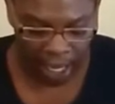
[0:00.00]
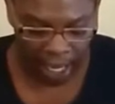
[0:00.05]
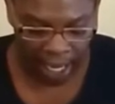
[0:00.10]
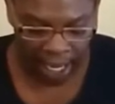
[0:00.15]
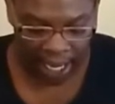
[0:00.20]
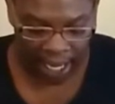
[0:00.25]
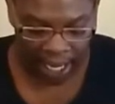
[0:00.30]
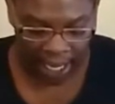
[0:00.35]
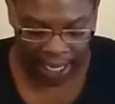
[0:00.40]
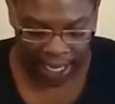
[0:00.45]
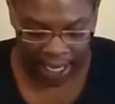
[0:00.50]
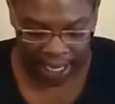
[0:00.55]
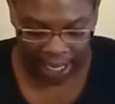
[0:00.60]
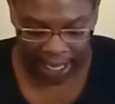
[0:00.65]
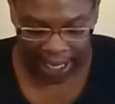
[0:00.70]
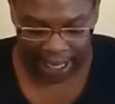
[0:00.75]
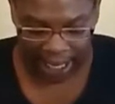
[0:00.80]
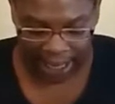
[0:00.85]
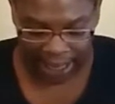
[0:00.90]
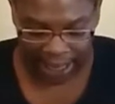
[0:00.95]
he
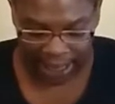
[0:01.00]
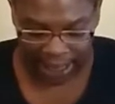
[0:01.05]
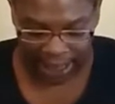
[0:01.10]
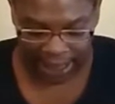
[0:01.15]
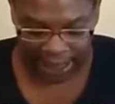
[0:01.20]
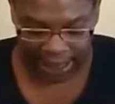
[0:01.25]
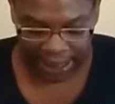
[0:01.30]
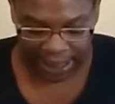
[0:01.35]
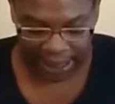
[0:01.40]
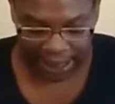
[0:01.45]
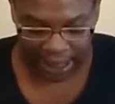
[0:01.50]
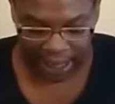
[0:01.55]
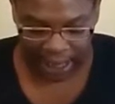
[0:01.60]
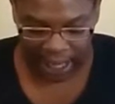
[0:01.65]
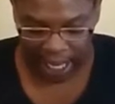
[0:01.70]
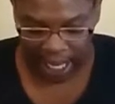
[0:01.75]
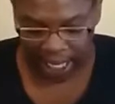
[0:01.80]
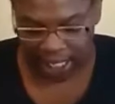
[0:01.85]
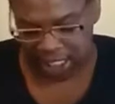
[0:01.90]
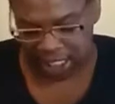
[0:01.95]
is
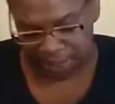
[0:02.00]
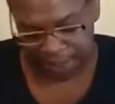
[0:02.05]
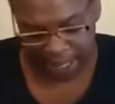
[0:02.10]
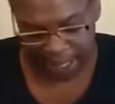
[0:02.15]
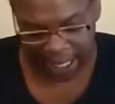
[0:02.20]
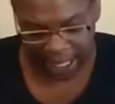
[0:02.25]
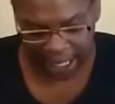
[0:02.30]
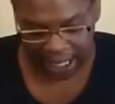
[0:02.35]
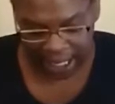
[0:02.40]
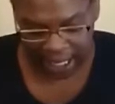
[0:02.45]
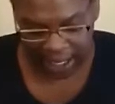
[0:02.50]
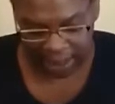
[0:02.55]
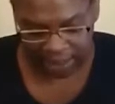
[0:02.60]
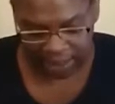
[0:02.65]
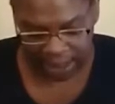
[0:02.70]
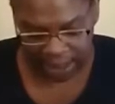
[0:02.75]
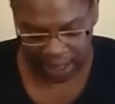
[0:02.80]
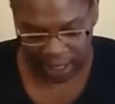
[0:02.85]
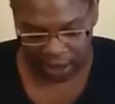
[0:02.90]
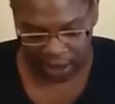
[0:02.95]
explaining
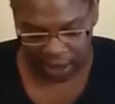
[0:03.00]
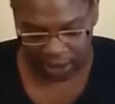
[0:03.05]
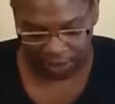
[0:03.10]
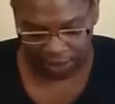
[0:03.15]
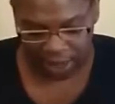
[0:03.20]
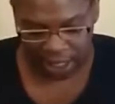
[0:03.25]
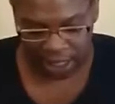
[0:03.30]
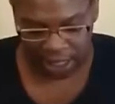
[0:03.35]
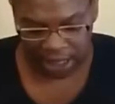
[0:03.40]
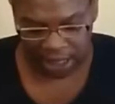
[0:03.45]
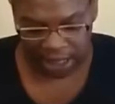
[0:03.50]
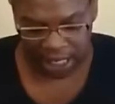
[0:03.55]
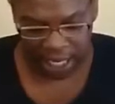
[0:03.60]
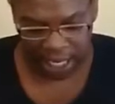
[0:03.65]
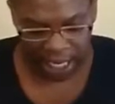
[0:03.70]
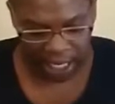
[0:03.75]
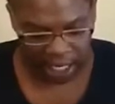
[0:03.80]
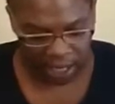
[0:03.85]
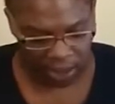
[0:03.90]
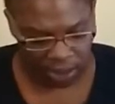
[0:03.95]
himself, and he's
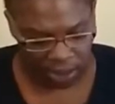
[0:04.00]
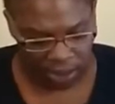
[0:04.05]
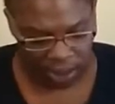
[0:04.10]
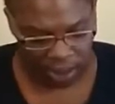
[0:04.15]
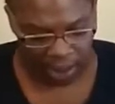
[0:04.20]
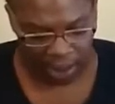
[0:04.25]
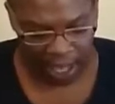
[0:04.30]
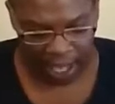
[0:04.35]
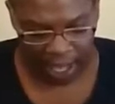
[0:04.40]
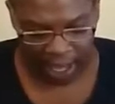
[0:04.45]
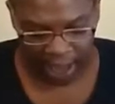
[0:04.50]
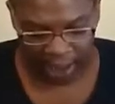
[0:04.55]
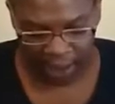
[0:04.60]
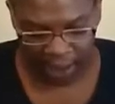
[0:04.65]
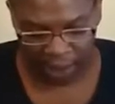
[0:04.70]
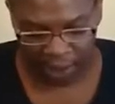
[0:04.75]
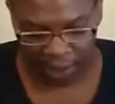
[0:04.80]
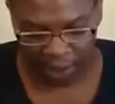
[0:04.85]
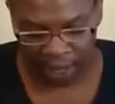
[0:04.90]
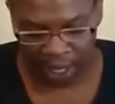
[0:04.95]
saying, you know,
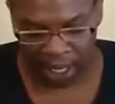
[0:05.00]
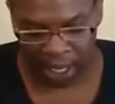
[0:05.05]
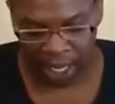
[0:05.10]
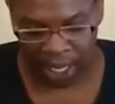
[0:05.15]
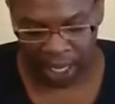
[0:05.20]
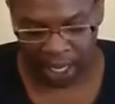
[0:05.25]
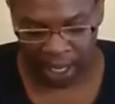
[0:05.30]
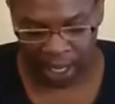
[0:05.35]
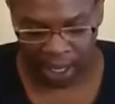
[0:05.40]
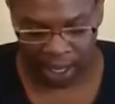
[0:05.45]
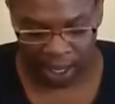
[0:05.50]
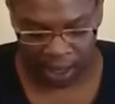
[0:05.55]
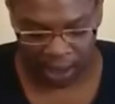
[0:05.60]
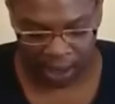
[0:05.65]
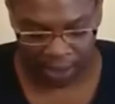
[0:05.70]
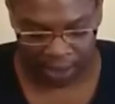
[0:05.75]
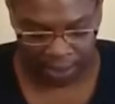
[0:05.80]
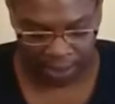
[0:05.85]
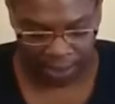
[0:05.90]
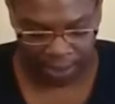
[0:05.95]
how
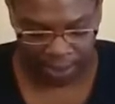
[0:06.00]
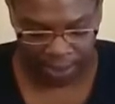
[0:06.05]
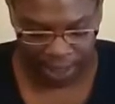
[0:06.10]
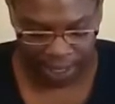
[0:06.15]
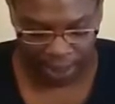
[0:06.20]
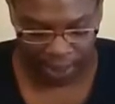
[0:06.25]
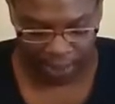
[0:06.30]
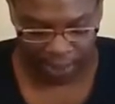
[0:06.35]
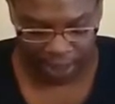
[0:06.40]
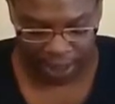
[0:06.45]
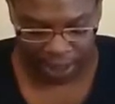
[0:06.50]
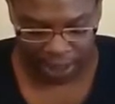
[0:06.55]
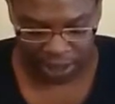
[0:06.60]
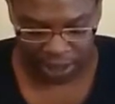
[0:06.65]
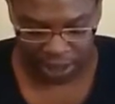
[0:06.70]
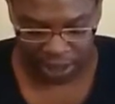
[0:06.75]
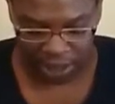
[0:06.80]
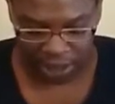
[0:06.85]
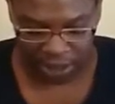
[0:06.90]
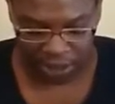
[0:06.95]
they went
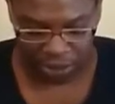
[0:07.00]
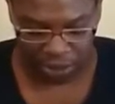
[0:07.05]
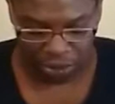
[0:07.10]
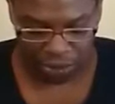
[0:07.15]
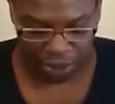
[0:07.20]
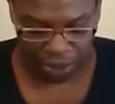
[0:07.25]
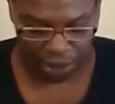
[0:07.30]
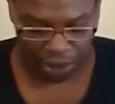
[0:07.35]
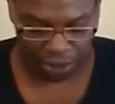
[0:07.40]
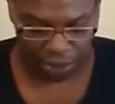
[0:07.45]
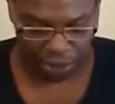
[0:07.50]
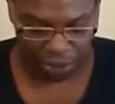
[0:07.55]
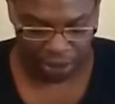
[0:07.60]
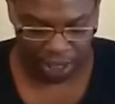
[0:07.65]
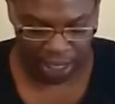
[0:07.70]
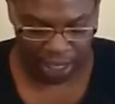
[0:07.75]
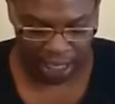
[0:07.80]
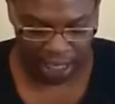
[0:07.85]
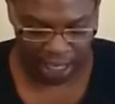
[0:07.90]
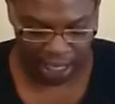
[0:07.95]

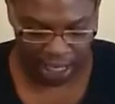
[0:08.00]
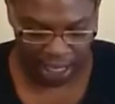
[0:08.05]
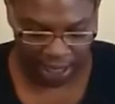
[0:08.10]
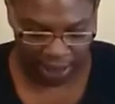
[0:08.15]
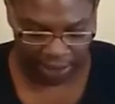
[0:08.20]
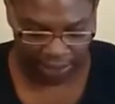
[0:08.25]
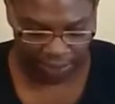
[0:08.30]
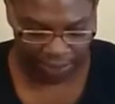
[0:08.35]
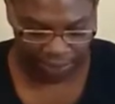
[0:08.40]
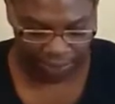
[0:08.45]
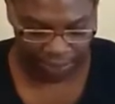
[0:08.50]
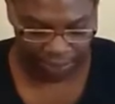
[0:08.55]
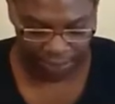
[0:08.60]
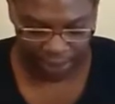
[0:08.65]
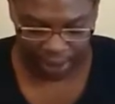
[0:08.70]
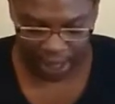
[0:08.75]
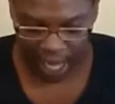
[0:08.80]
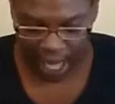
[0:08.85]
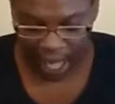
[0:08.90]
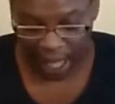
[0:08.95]
trick-or-treating,
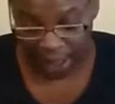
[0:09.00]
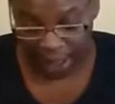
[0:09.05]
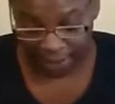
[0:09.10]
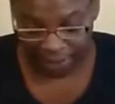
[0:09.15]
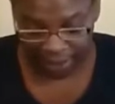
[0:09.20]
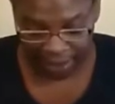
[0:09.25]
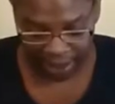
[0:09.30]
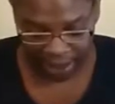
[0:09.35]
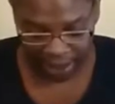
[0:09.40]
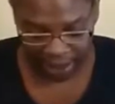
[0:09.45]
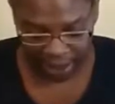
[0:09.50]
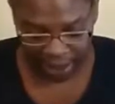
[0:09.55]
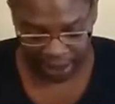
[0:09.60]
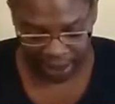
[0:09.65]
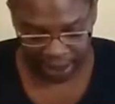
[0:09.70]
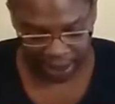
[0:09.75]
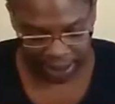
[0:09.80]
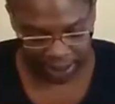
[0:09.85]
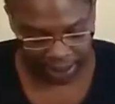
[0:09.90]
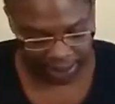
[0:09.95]

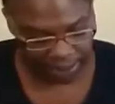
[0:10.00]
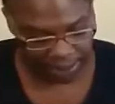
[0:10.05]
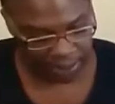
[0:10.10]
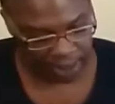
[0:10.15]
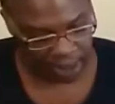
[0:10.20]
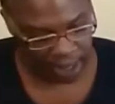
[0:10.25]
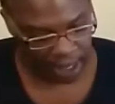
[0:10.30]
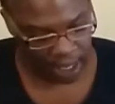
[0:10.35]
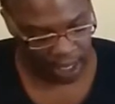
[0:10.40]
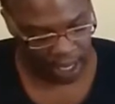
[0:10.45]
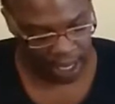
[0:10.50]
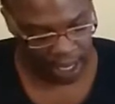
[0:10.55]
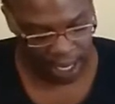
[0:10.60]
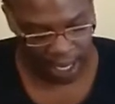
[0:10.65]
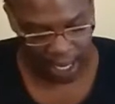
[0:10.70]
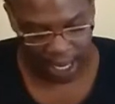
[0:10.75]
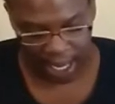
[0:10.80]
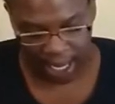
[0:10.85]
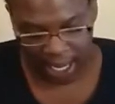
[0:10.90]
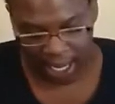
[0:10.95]
obviously,
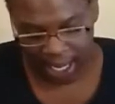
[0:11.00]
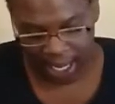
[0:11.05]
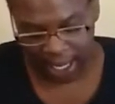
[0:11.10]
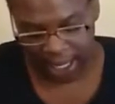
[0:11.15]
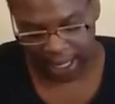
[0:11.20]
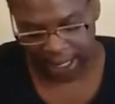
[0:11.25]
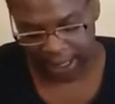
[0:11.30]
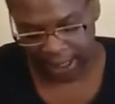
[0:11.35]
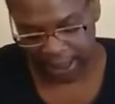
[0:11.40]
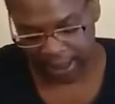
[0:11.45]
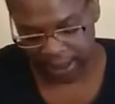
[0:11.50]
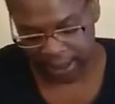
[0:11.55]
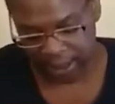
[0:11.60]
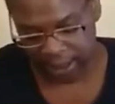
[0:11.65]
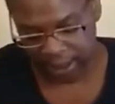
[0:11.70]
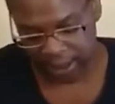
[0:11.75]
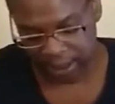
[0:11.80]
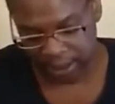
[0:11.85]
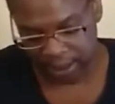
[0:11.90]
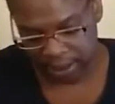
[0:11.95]
and
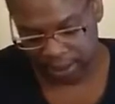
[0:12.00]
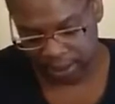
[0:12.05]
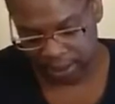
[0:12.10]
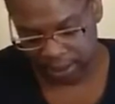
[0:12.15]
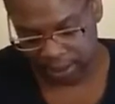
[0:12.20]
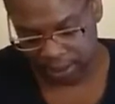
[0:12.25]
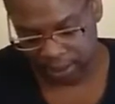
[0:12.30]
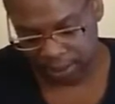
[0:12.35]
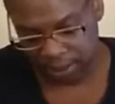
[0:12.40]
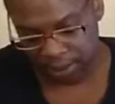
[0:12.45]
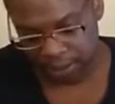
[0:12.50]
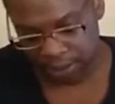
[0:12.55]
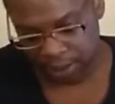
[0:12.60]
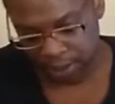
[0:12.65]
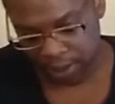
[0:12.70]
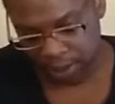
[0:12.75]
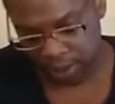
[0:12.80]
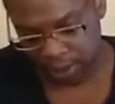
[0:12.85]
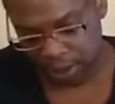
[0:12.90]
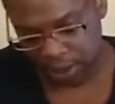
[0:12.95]

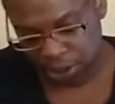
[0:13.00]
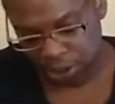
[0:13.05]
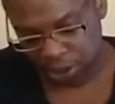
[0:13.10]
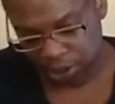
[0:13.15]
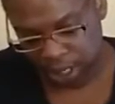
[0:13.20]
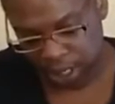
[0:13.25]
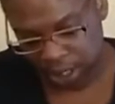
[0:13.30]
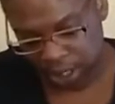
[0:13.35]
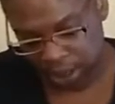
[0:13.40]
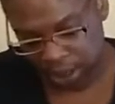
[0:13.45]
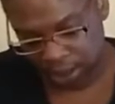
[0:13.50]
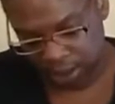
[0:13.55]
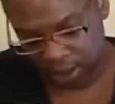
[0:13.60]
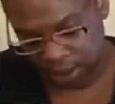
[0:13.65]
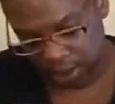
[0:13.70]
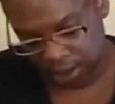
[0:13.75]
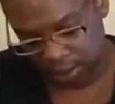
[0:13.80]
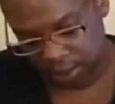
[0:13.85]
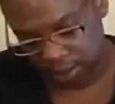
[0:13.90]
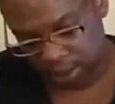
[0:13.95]
let's try
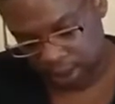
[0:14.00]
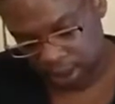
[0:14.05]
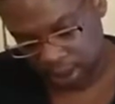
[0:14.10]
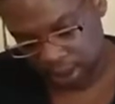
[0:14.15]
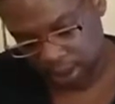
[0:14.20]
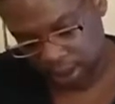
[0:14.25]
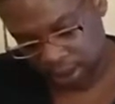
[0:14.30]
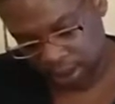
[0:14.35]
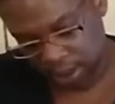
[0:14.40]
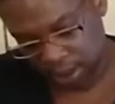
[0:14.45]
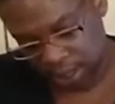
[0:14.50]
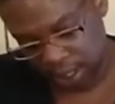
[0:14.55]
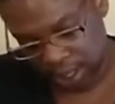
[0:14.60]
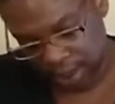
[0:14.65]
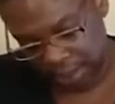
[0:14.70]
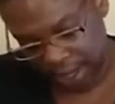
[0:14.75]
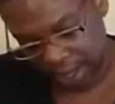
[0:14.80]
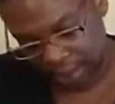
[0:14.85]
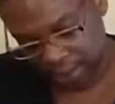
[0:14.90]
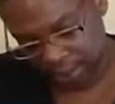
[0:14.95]
this.
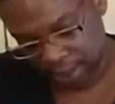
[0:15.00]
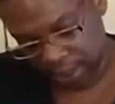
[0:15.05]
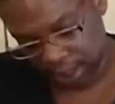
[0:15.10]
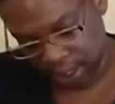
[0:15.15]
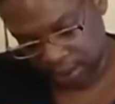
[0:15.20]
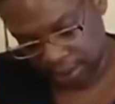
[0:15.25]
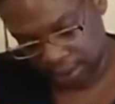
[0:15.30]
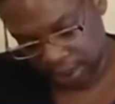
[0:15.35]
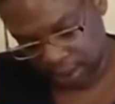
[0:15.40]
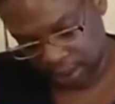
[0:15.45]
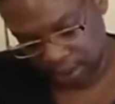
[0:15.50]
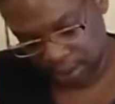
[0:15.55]
Come on, damn it.